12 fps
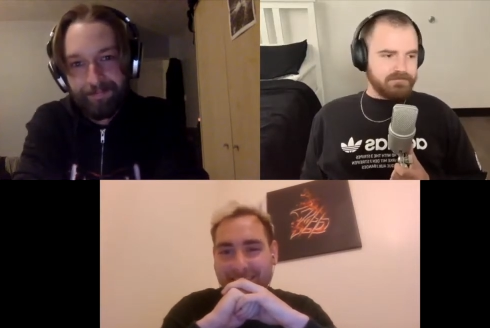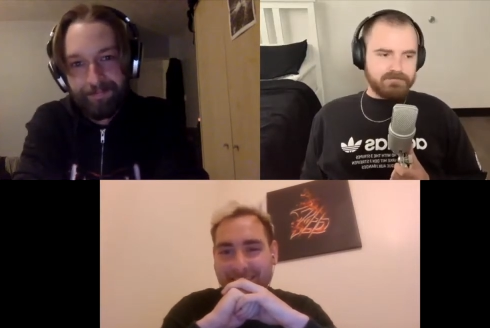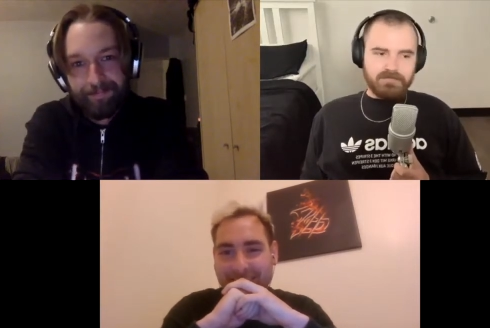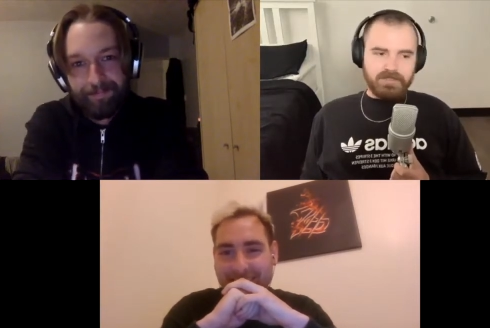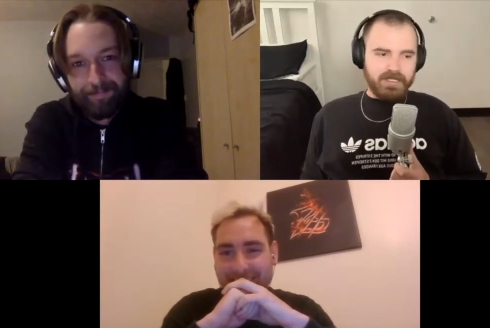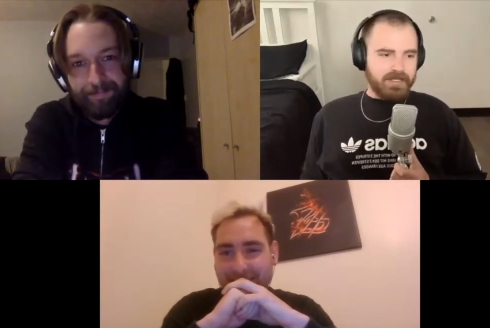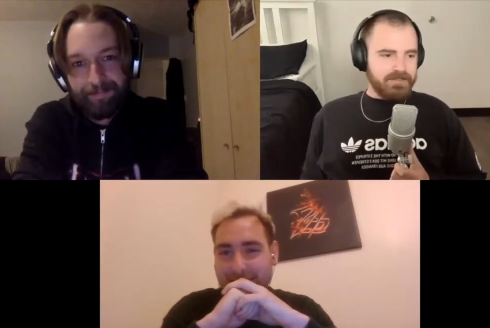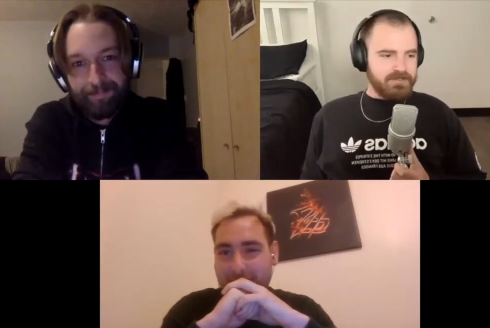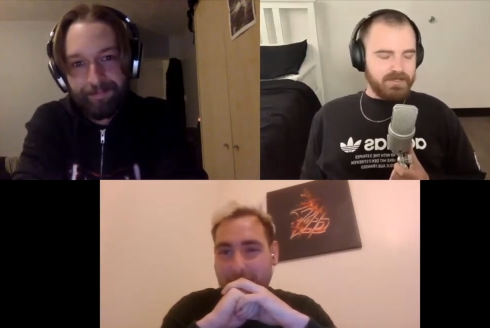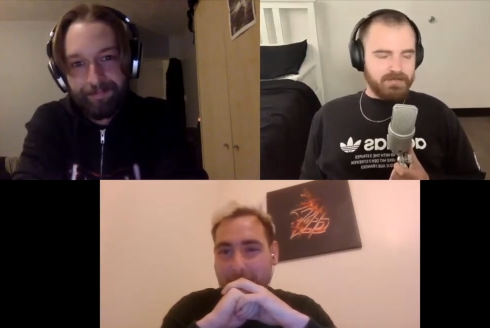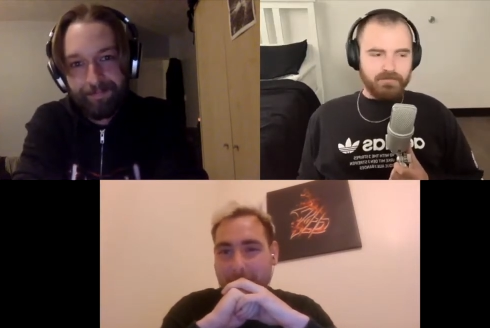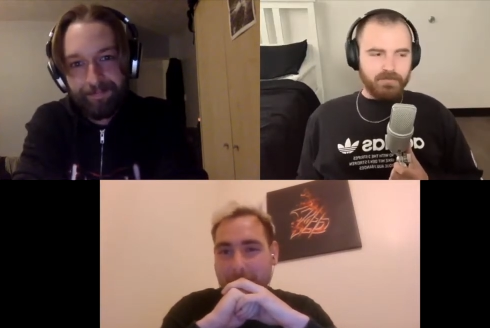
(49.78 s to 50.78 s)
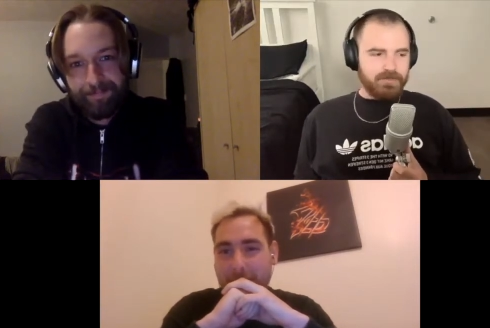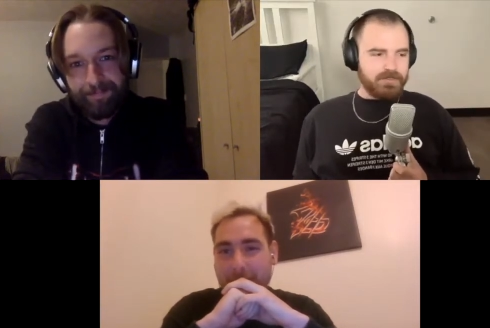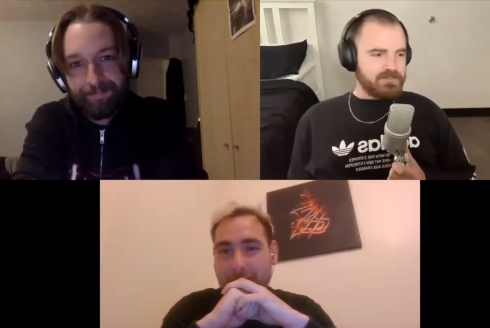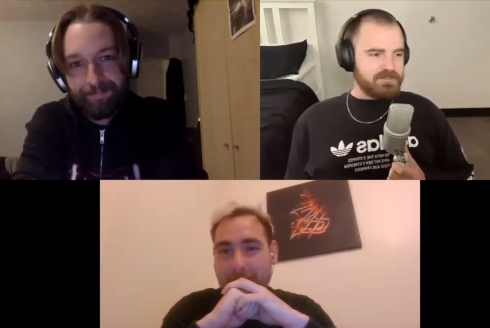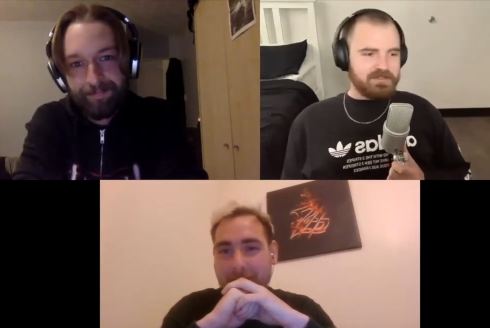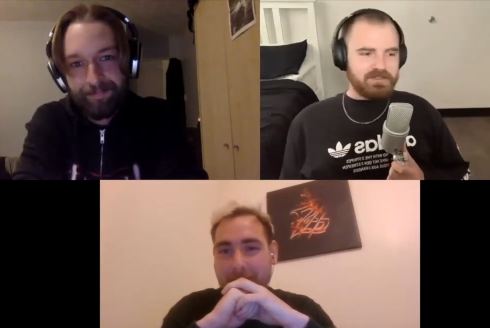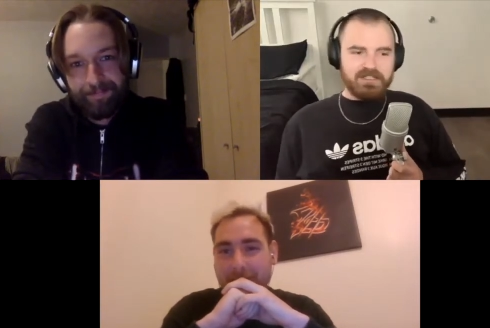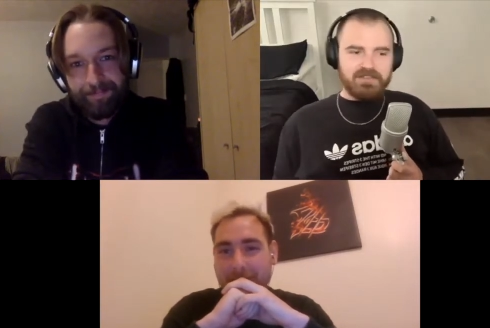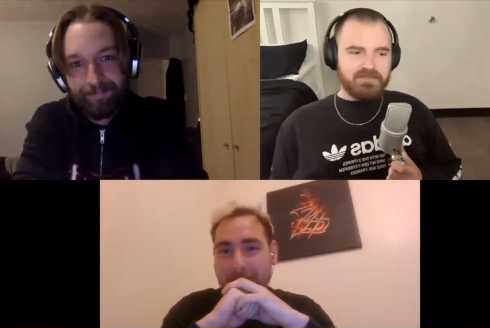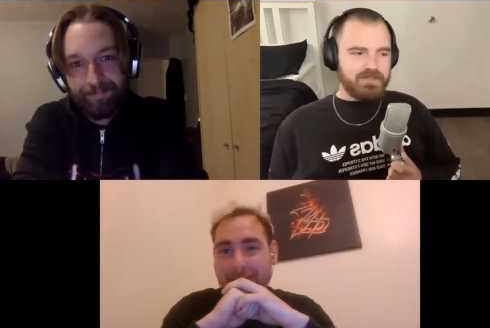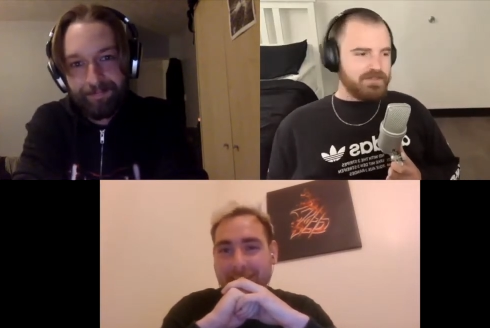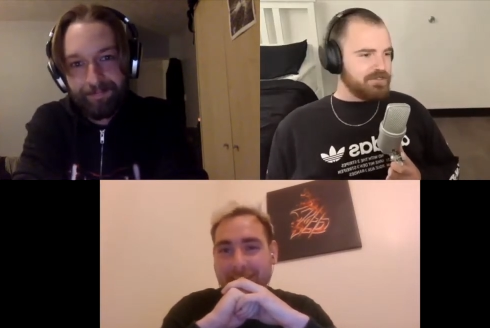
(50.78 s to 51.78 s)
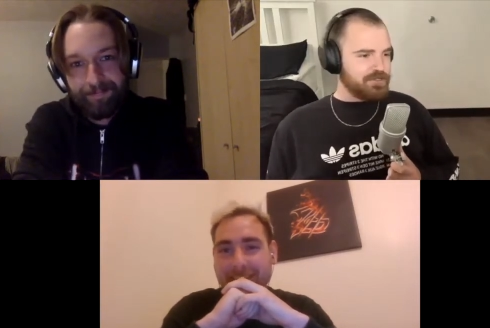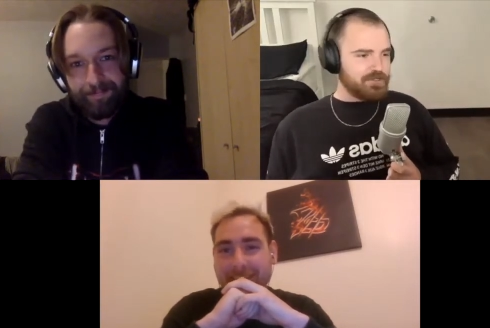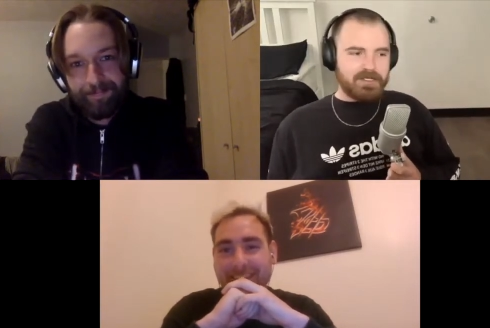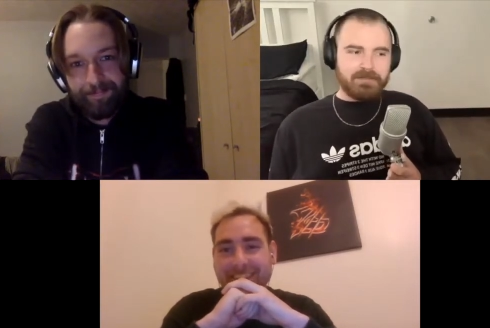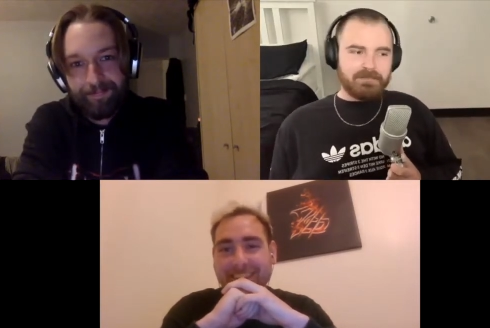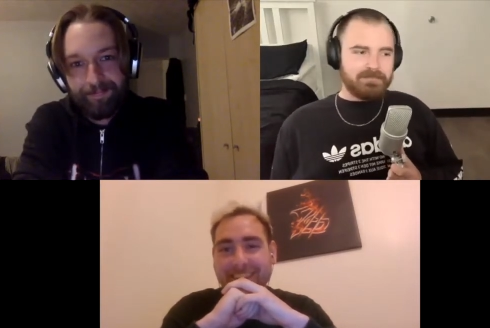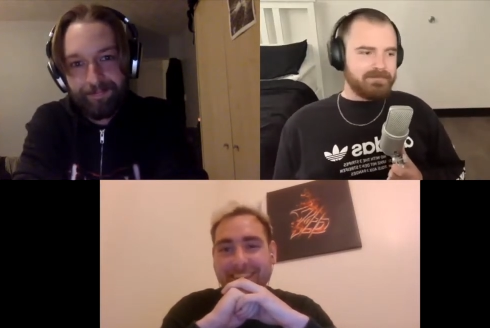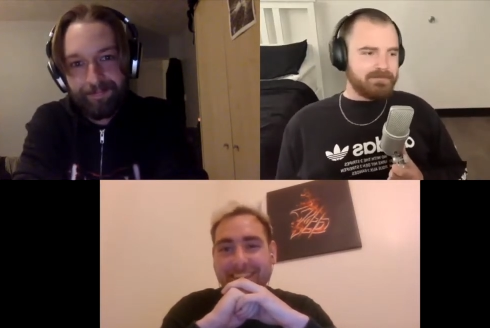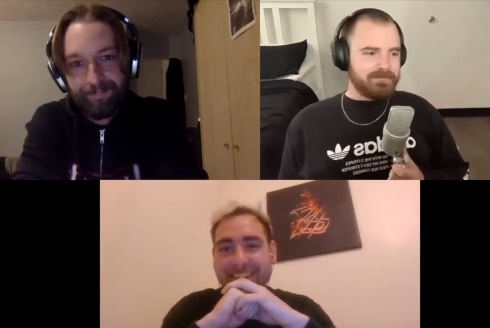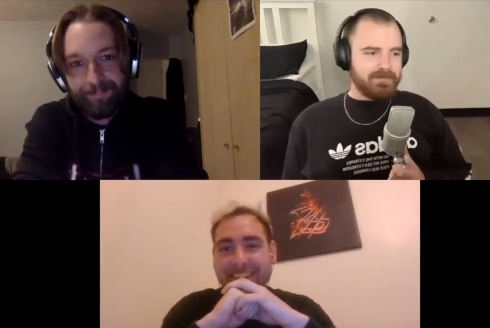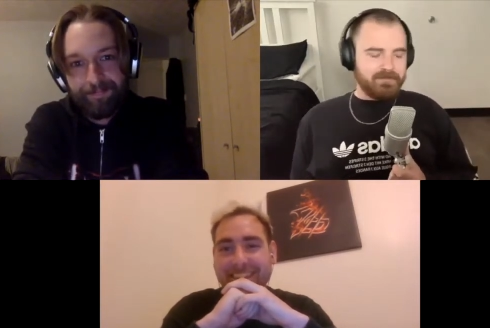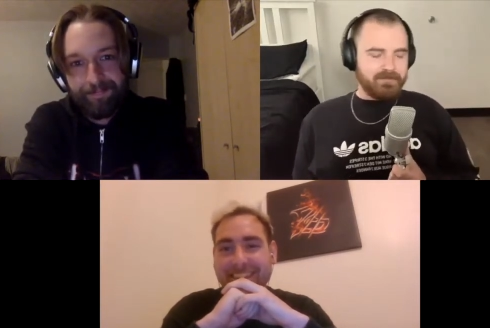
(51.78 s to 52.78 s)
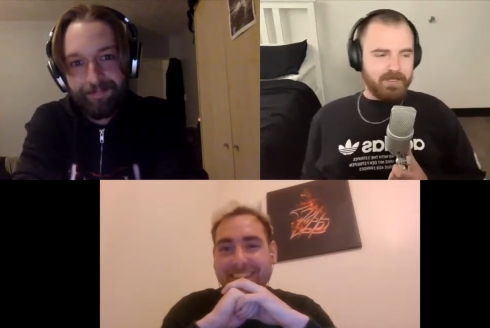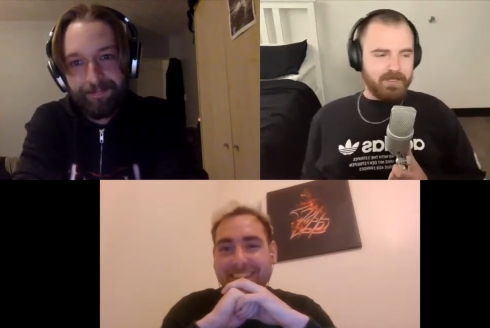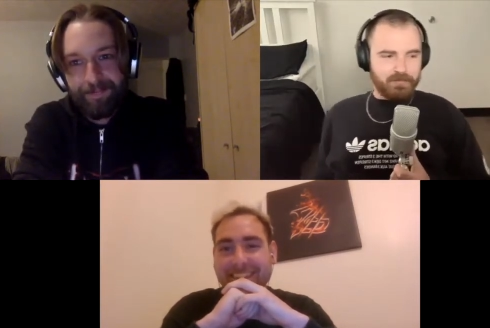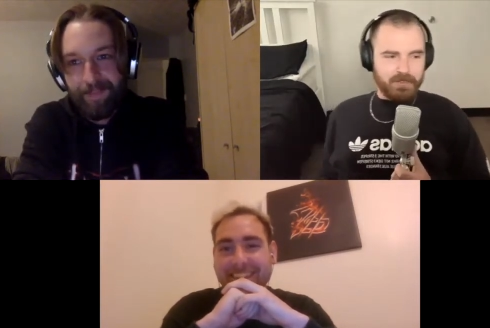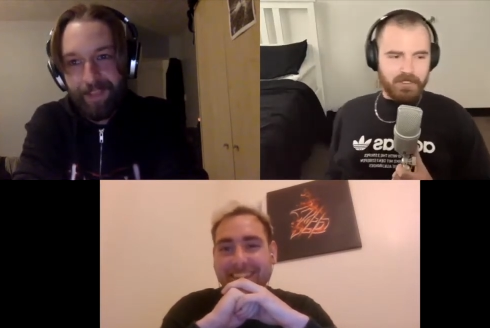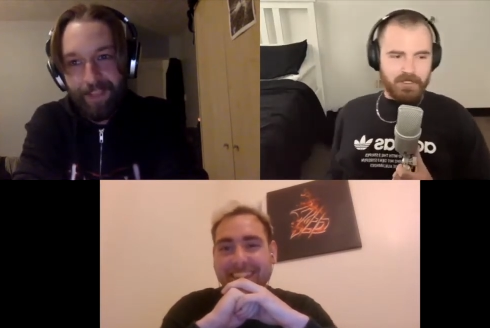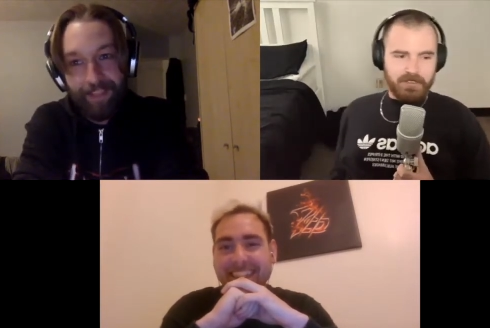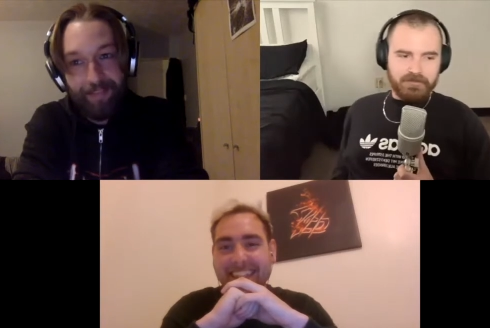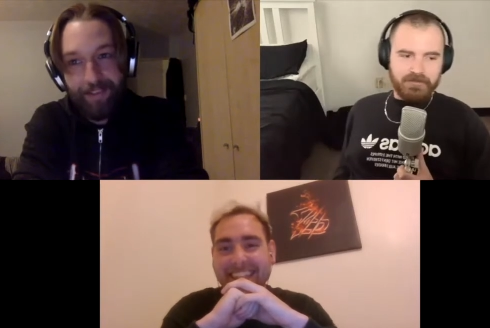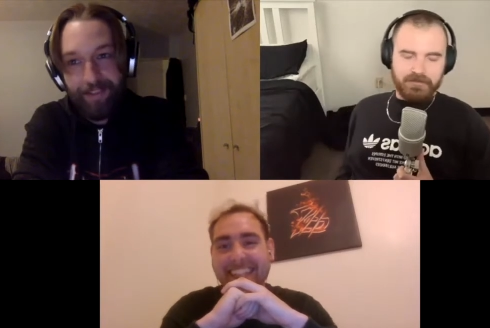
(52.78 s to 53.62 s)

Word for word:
Speaker 1: Like I said before, just living the dream, as as we all do.